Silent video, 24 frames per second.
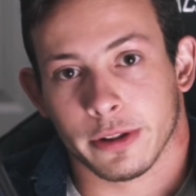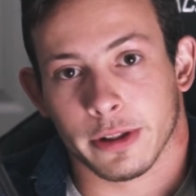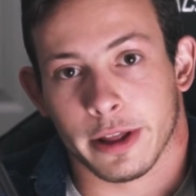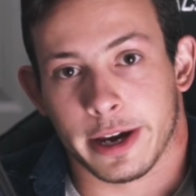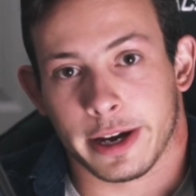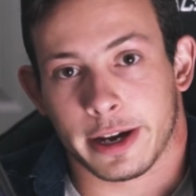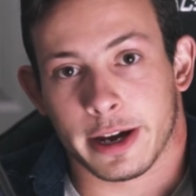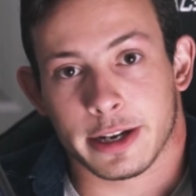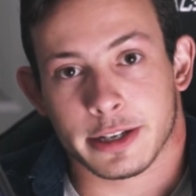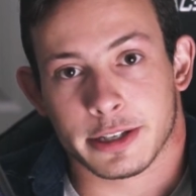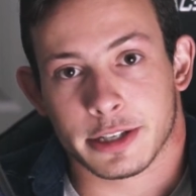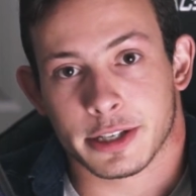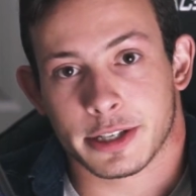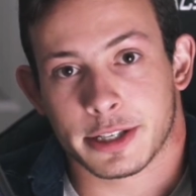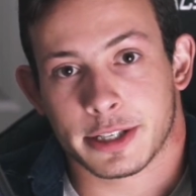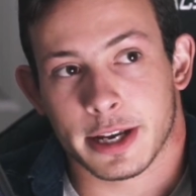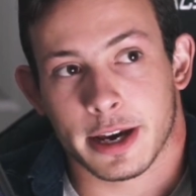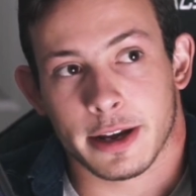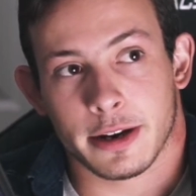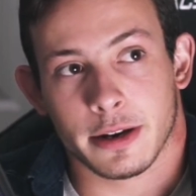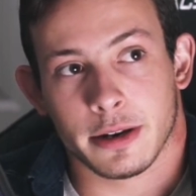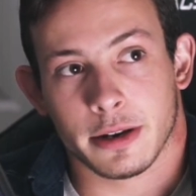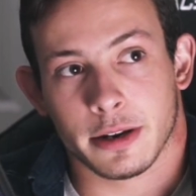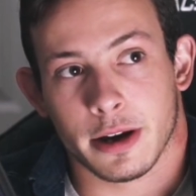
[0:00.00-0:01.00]
Like I just
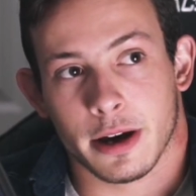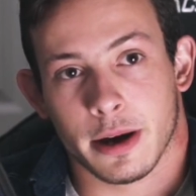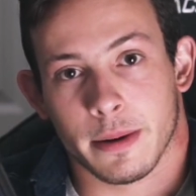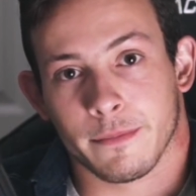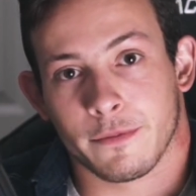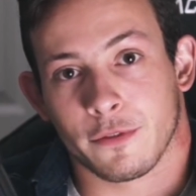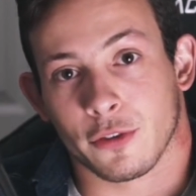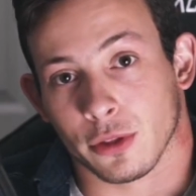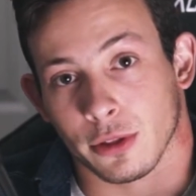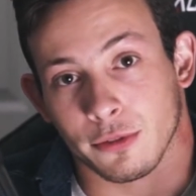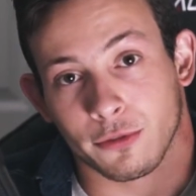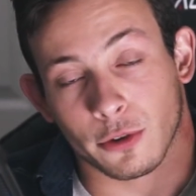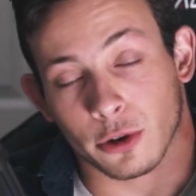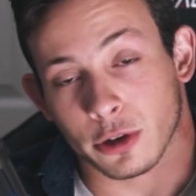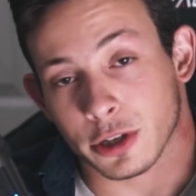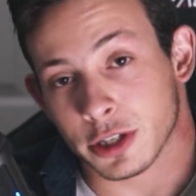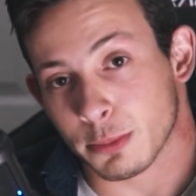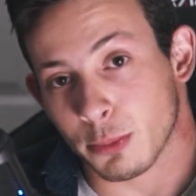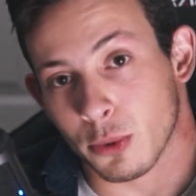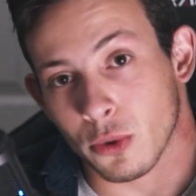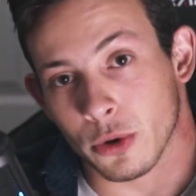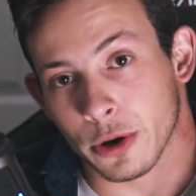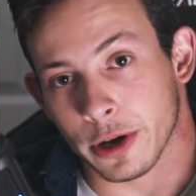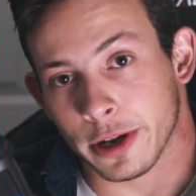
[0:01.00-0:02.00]
said in for the first
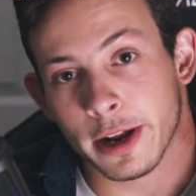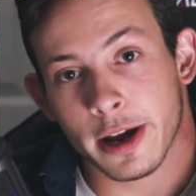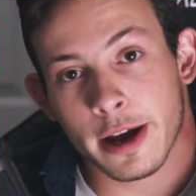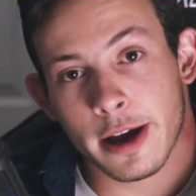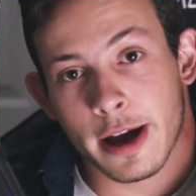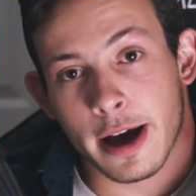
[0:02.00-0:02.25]
point,